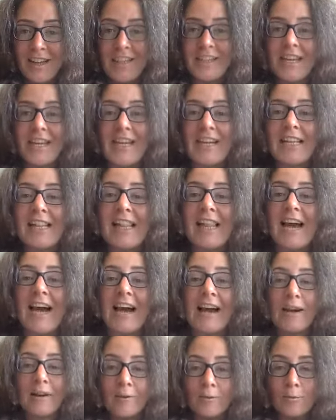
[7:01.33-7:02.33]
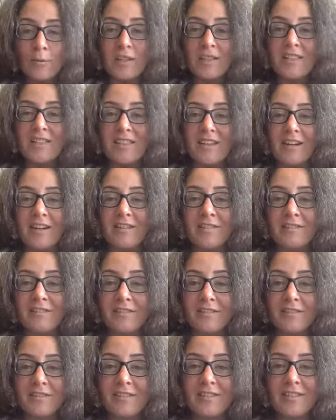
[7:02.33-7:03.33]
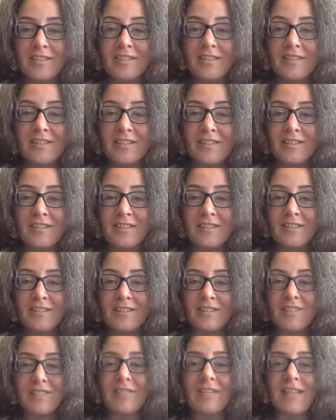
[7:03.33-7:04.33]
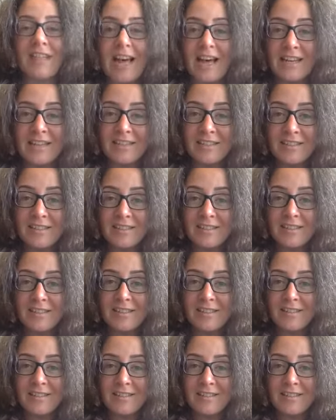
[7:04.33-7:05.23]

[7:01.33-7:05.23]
And I allow myself to relax.